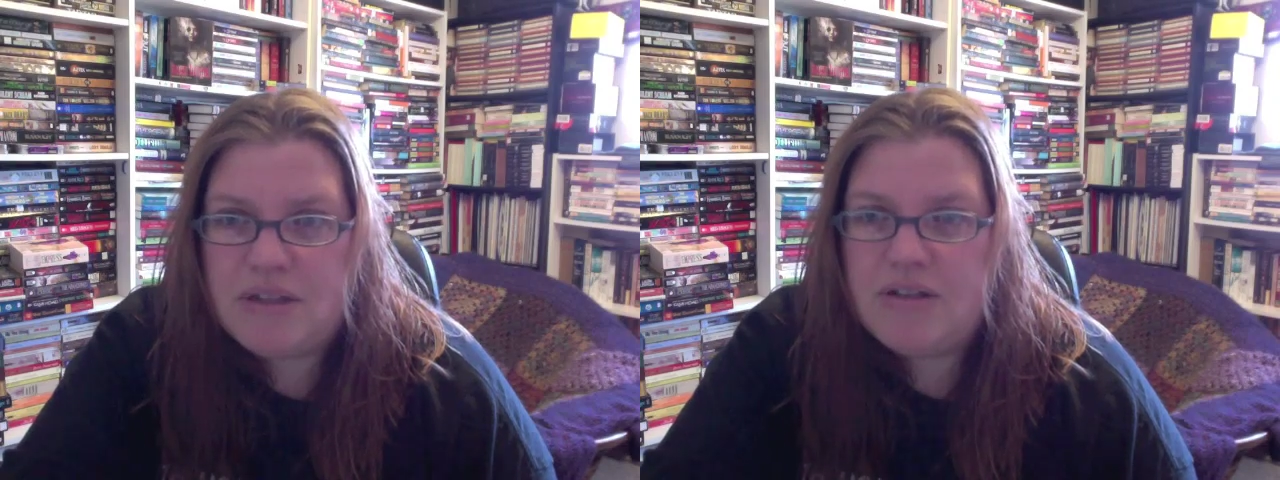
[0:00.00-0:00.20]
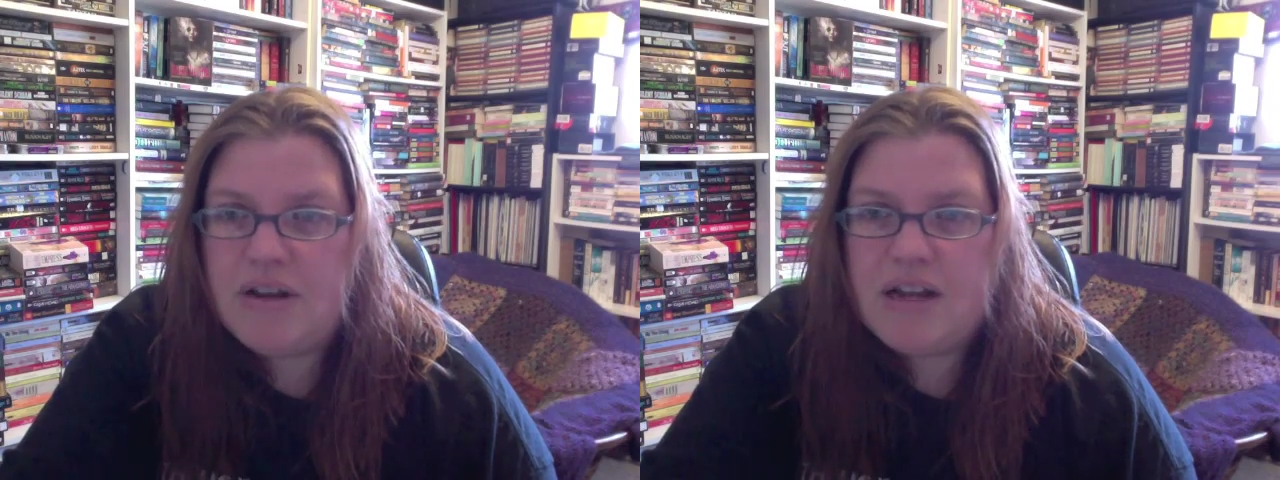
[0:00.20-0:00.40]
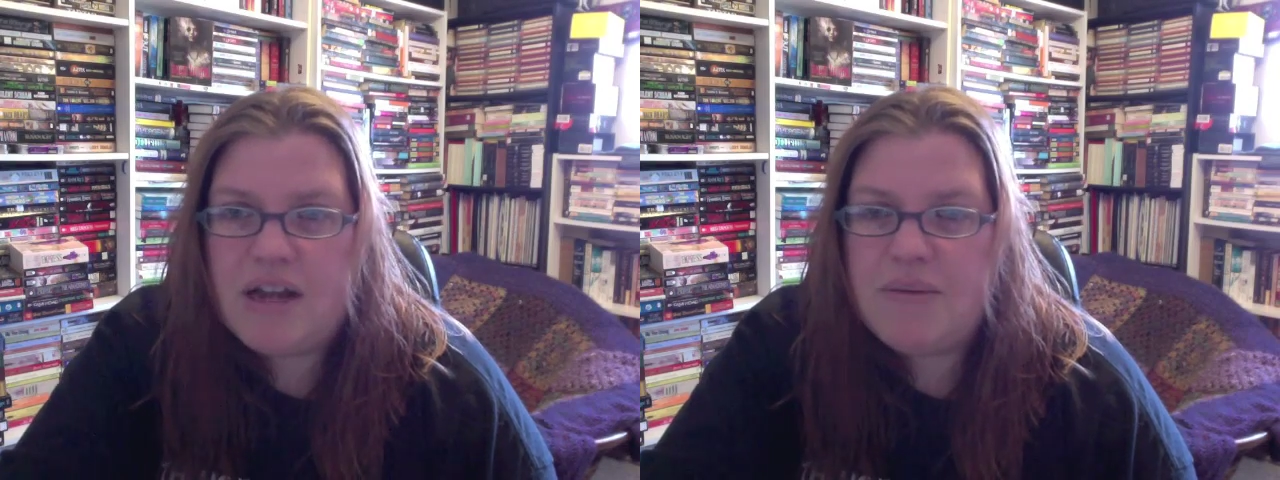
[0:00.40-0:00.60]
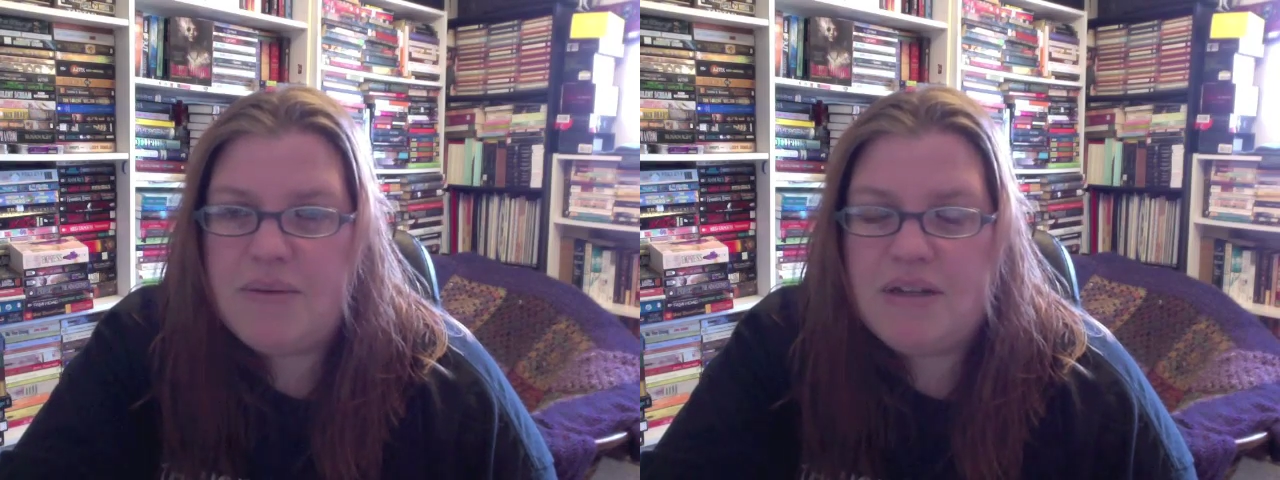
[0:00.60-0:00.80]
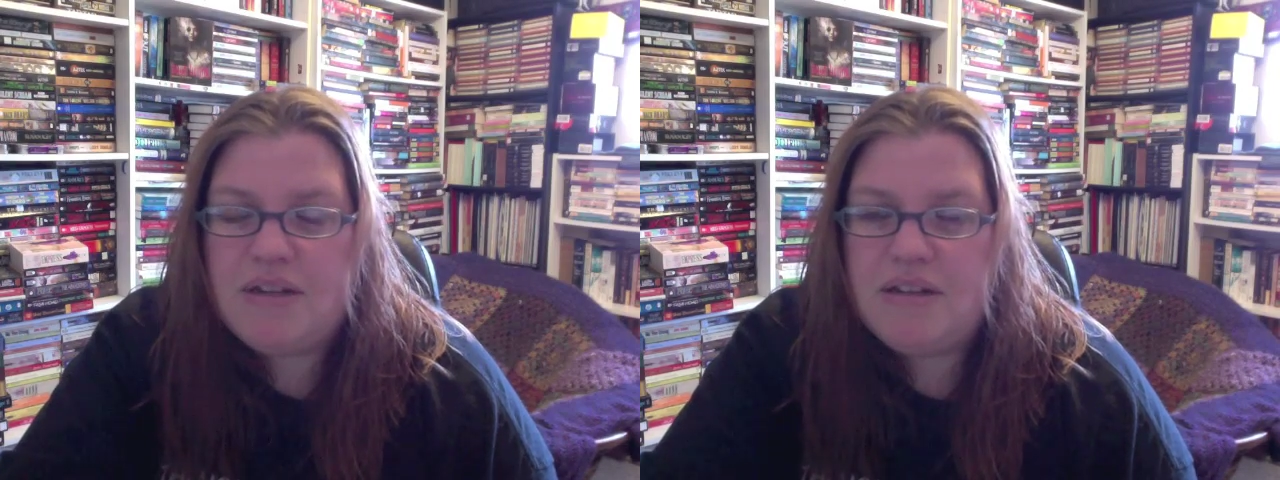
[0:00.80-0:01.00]
You
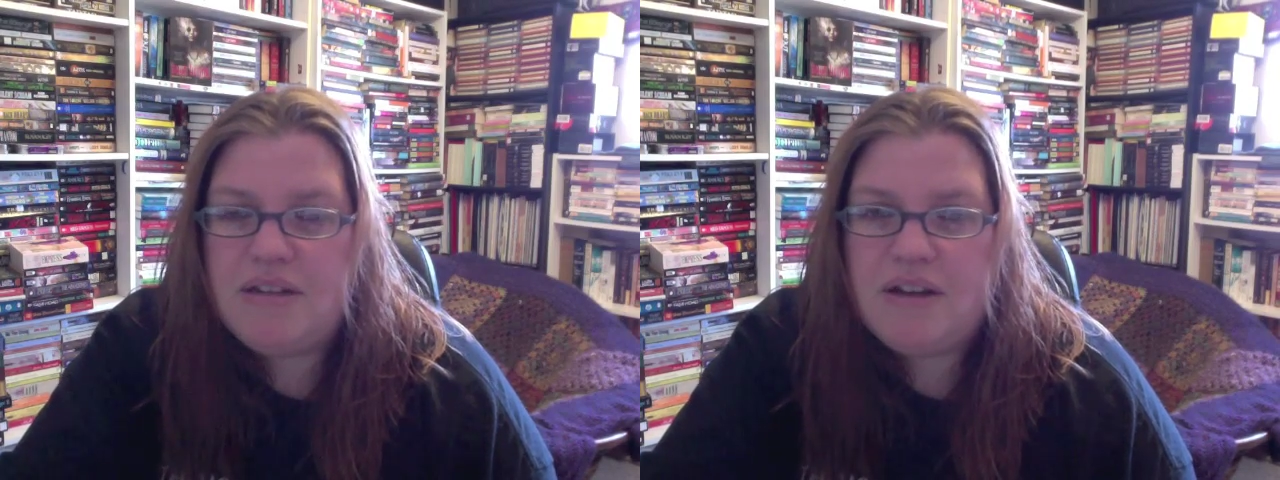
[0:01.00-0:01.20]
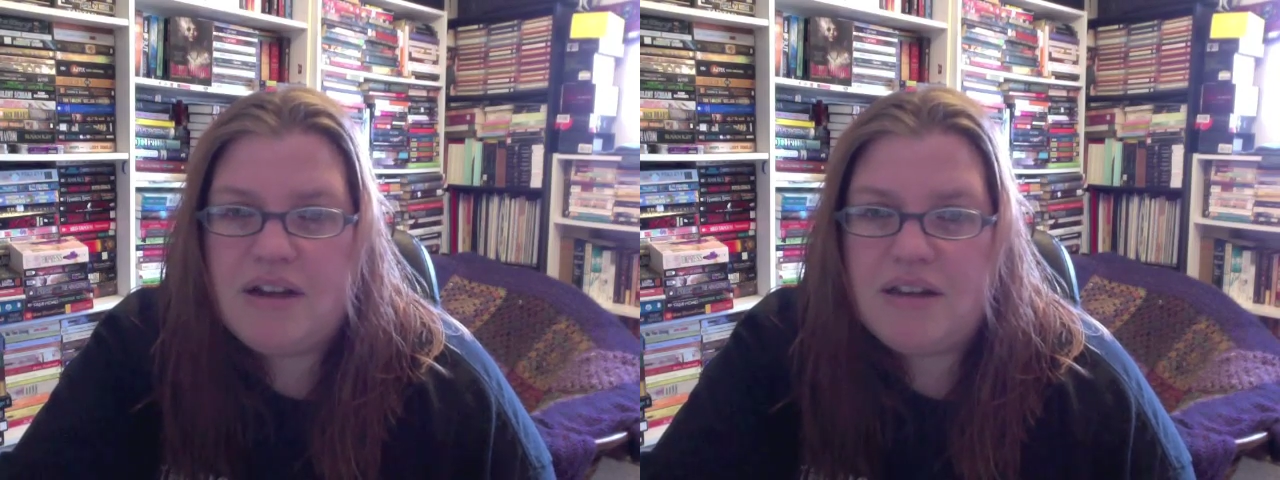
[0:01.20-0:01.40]
gotta